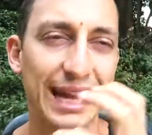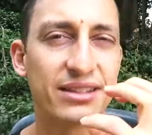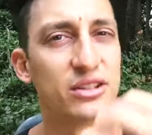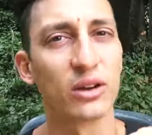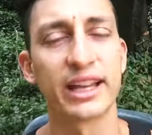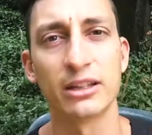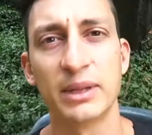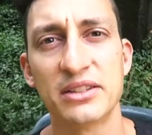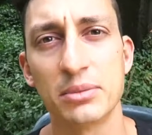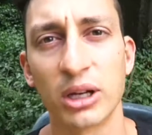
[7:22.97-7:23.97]
It's not getting
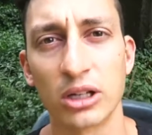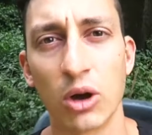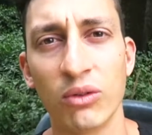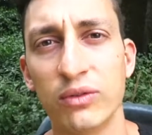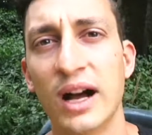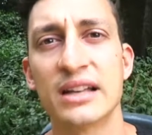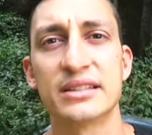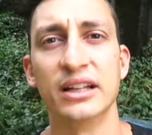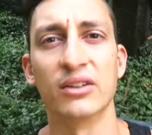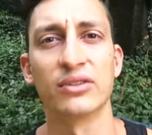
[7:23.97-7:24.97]
me to my goal
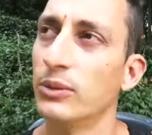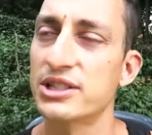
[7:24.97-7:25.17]
fast enough,